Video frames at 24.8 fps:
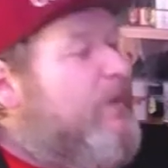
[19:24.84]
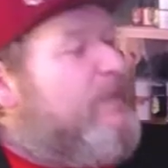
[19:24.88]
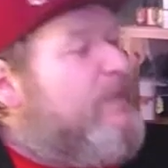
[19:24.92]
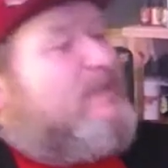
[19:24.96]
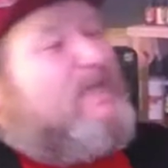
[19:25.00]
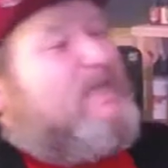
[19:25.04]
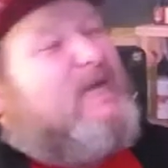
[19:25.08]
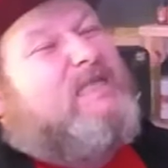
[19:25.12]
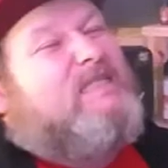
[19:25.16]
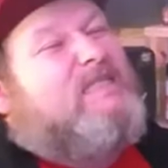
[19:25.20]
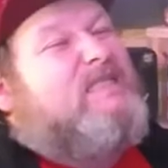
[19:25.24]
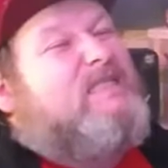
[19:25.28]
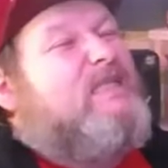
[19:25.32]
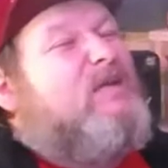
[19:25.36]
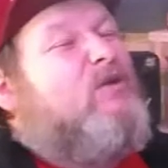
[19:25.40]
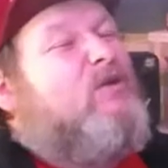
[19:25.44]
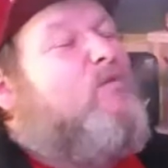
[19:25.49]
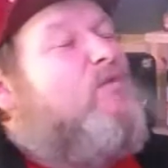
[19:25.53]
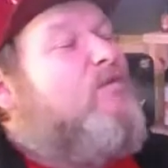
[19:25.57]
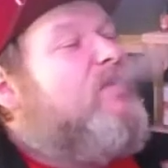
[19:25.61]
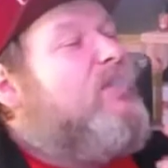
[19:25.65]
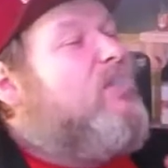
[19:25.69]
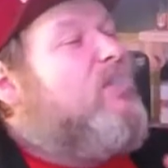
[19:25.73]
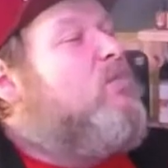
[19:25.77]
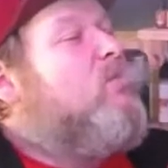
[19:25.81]
I still
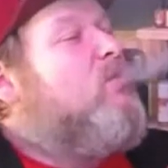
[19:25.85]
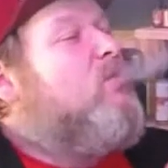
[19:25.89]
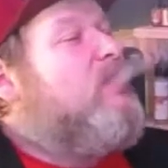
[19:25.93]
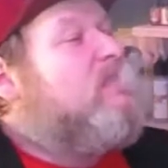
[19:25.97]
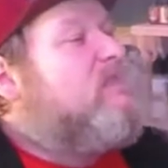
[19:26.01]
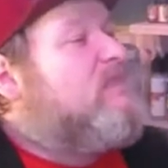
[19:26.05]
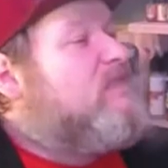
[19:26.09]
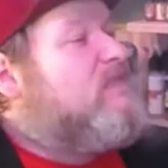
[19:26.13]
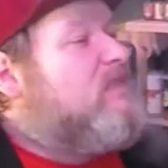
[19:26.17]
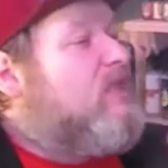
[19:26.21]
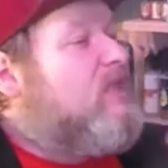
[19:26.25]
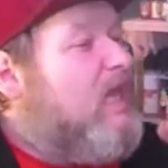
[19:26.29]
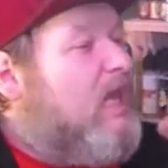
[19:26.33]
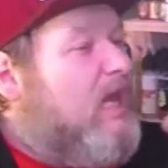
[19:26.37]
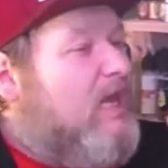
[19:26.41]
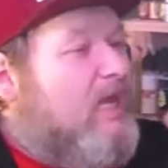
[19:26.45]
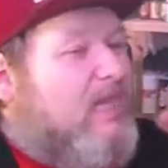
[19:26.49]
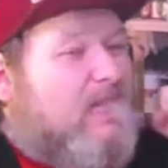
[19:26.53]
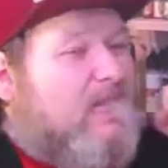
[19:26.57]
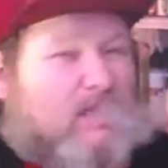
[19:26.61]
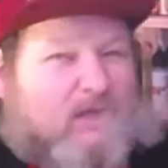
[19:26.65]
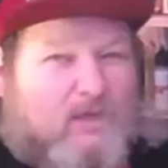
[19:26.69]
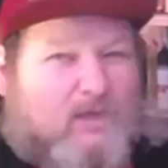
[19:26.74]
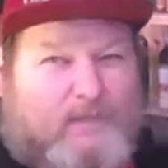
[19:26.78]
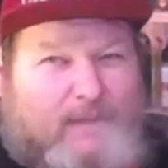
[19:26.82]
feel it's slightly
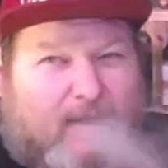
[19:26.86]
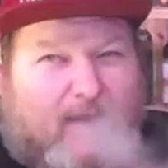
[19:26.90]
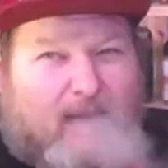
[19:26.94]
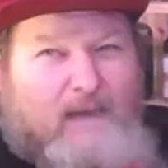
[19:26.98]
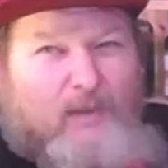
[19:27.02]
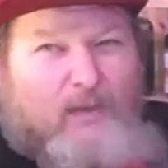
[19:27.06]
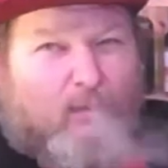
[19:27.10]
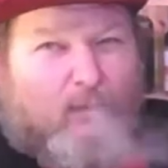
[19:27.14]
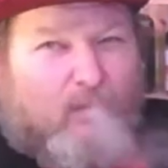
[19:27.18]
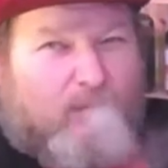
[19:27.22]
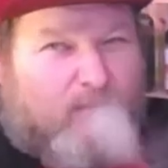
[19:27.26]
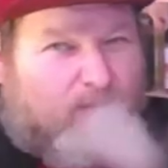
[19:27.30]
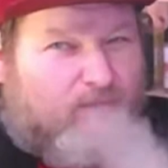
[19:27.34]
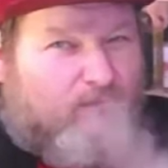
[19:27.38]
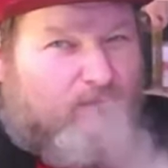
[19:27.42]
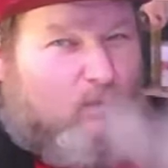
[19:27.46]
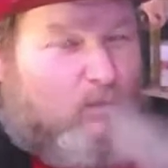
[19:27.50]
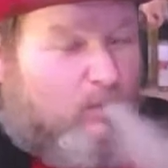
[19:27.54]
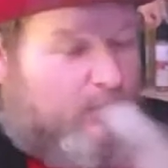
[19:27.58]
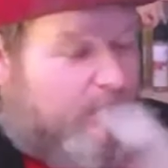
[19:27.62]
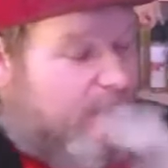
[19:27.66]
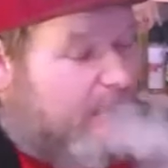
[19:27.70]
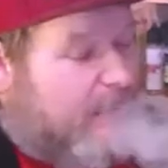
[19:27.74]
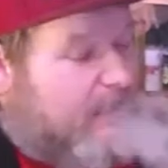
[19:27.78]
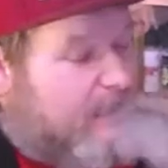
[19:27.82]
underpowered for
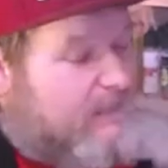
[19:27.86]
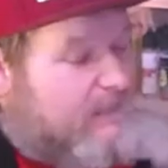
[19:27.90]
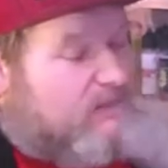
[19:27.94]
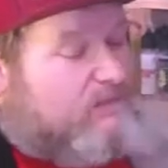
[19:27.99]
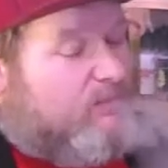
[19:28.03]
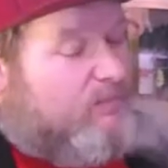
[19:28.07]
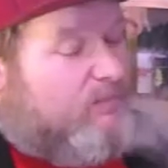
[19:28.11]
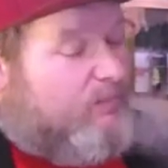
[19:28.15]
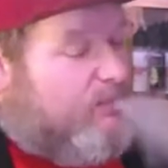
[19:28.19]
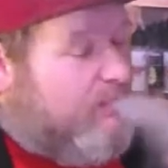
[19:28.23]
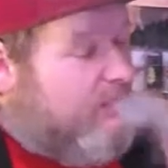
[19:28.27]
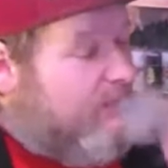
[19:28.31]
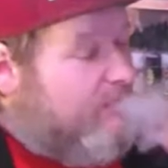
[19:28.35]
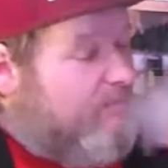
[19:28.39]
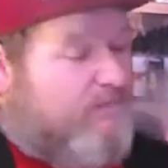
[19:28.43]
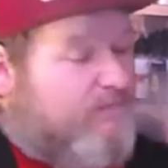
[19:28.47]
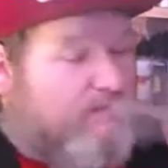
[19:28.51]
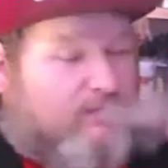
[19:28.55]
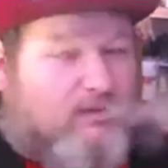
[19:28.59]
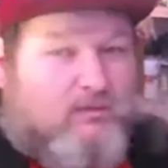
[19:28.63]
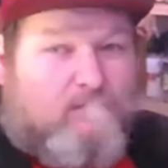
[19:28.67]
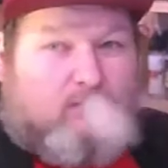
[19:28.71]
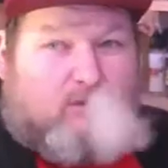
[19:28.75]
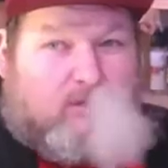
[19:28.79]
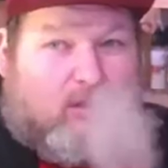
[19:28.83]
what it is, but it
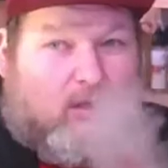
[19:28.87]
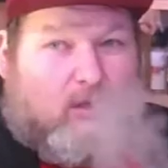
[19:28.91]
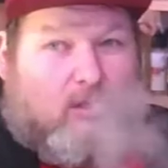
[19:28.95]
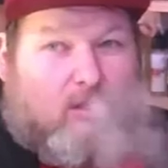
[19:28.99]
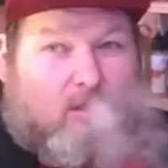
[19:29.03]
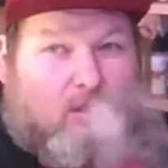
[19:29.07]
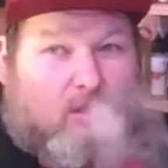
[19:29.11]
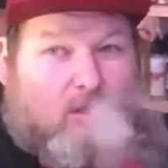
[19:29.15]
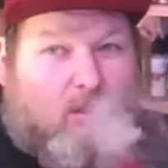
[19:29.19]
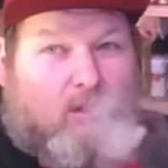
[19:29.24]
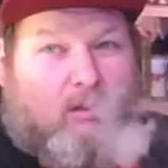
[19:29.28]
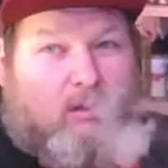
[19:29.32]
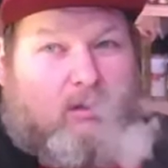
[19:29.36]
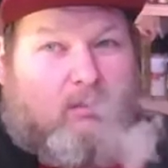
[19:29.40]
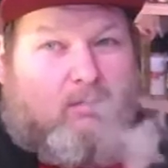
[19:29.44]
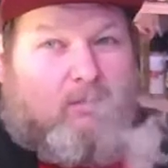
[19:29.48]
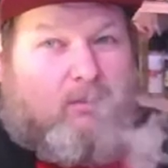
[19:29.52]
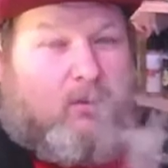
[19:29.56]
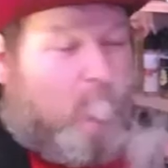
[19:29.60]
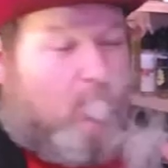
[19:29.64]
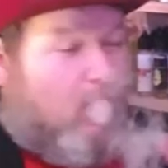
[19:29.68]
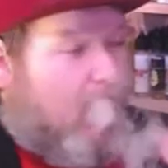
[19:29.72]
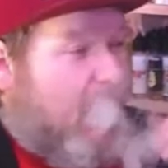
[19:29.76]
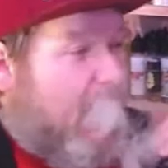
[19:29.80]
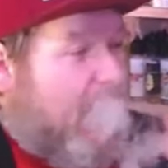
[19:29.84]
feels a lot
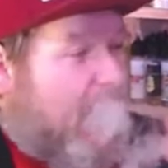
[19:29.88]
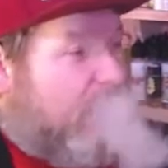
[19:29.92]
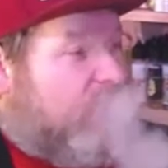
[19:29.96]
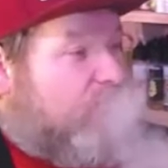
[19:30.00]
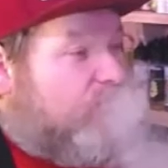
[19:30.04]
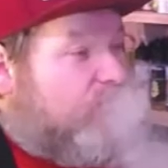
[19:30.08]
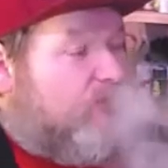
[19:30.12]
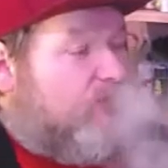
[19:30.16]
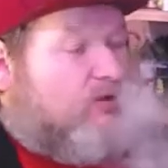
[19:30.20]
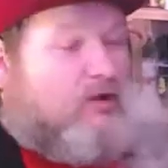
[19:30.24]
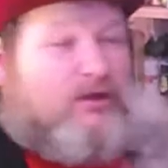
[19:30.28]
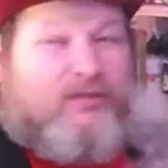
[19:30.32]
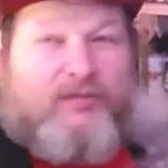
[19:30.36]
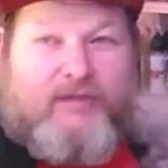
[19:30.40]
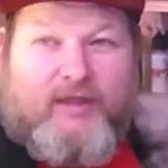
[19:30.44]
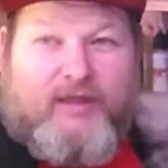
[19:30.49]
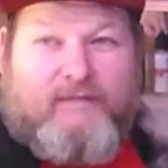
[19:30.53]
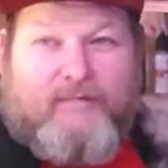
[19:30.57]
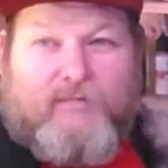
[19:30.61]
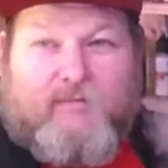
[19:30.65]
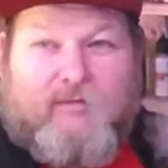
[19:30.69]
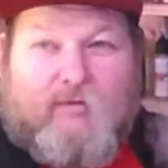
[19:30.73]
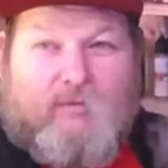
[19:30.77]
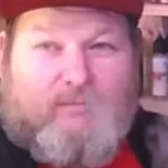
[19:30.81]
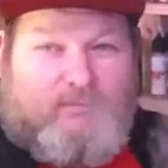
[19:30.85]
more accurate
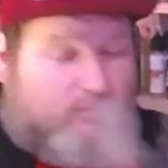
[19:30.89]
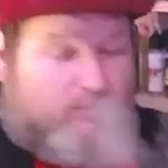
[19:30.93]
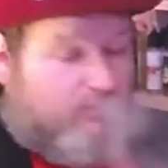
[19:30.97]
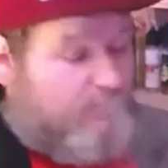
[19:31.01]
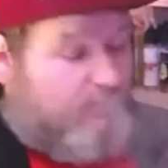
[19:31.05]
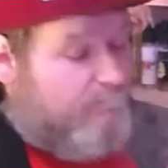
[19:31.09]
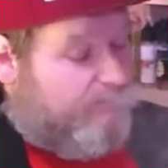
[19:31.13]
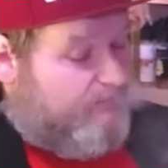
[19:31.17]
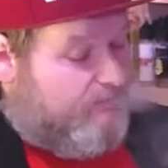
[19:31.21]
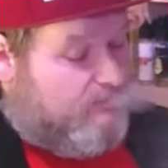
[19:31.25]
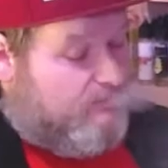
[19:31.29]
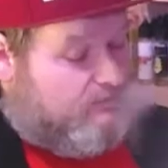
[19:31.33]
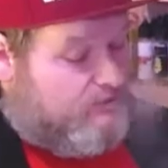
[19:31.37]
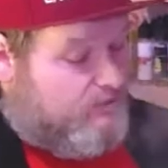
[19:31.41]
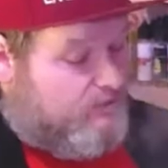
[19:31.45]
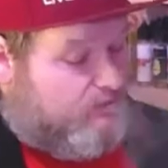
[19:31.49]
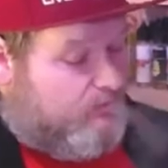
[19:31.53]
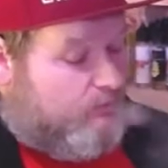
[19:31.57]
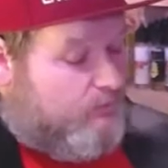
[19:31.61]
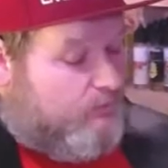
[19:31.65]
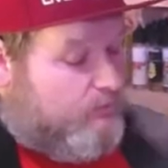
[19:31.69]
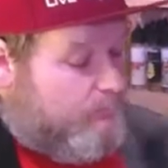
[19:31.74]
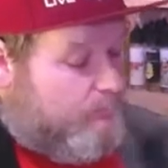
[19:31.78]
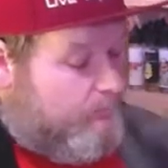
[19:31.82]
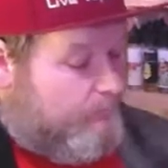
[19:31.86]
than the previous
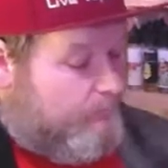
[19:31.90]
two.